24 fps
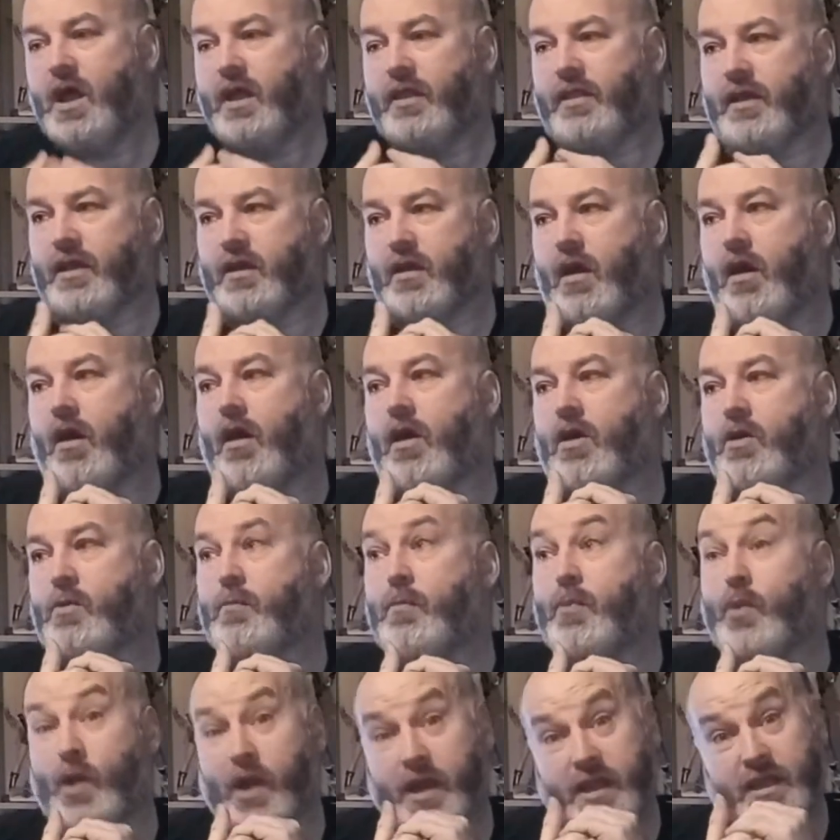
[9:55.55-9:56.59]
There are
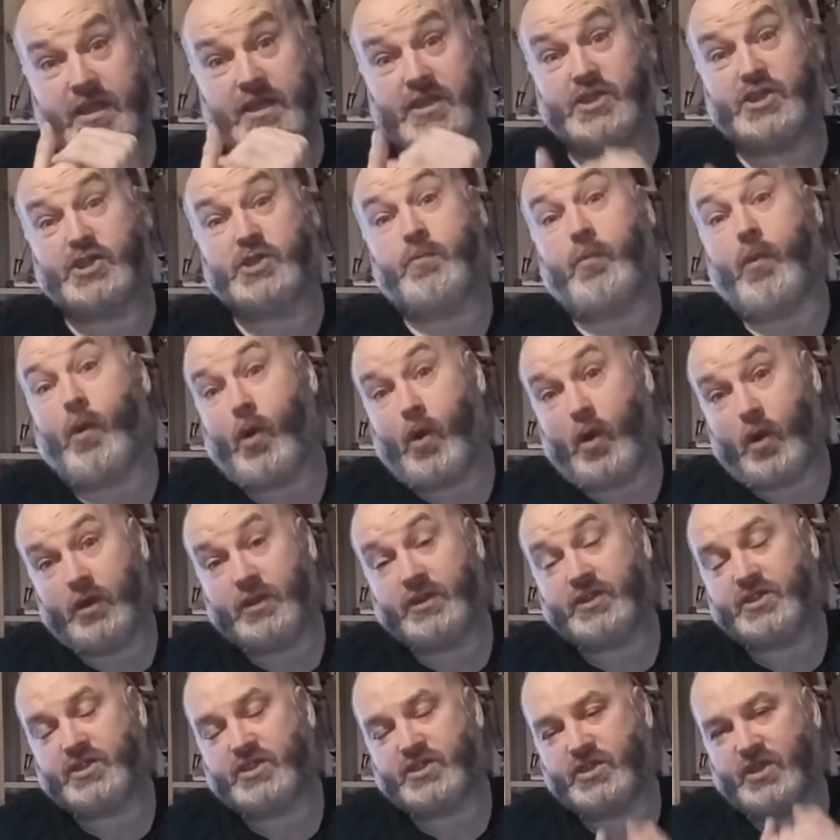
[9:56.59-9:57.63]
bright
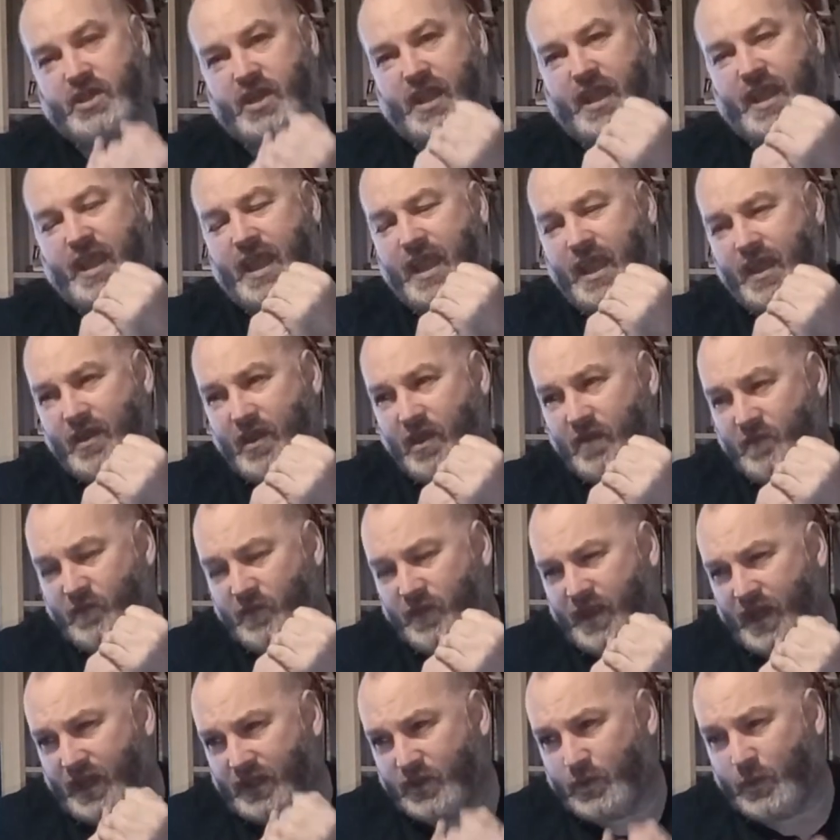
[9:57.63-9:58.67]
spots
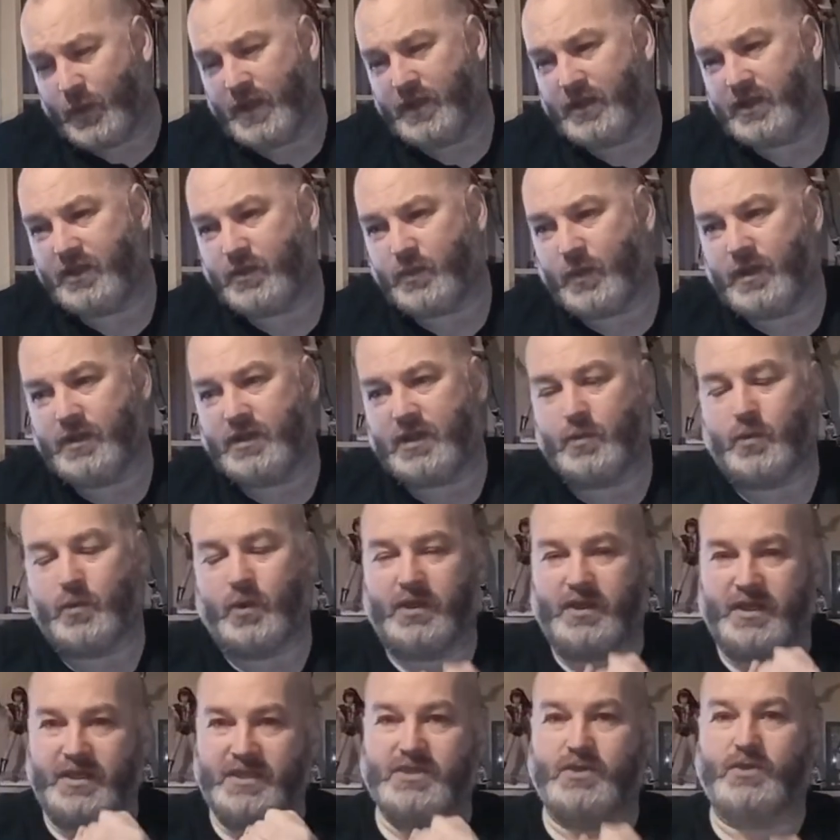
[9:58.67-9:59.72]
that
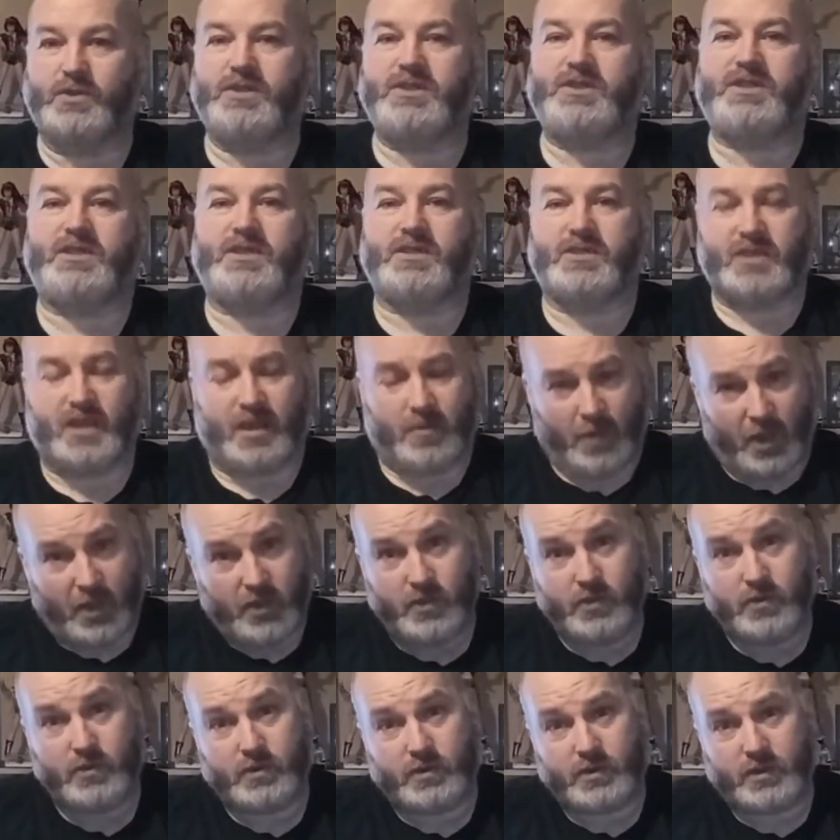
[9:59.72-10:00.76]
2021 is going to see us come
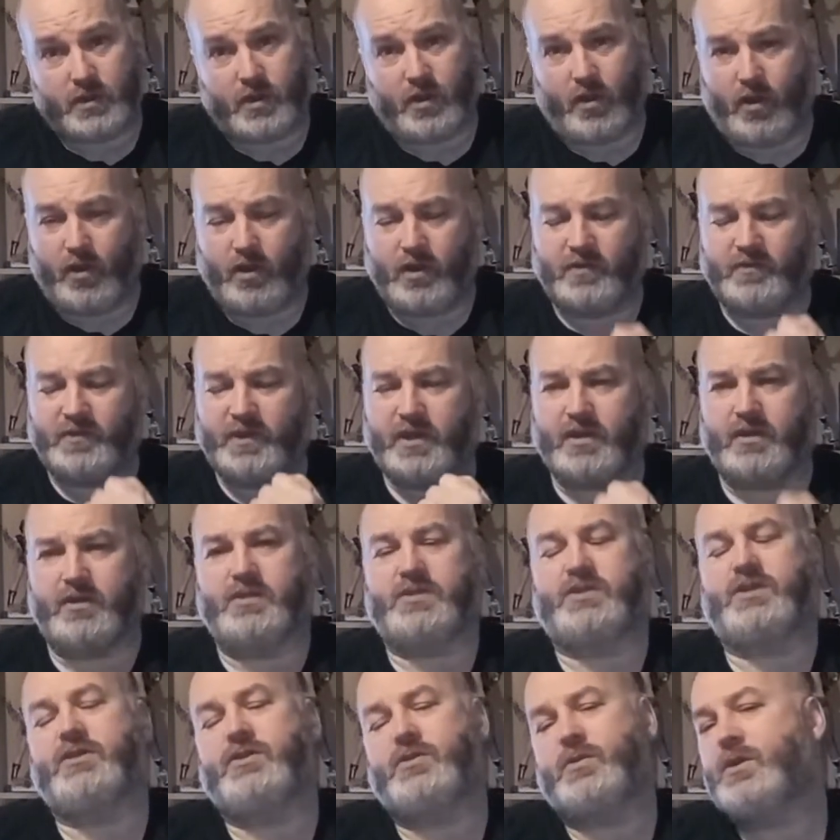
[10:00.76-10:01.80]
out of the current
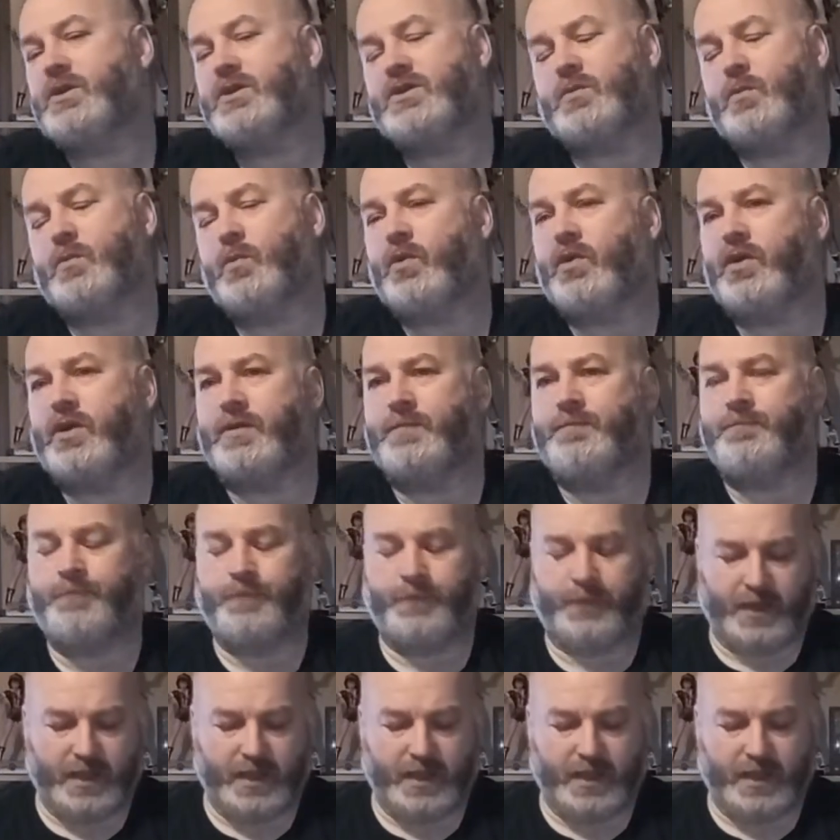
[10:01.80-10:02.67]
situation we're in,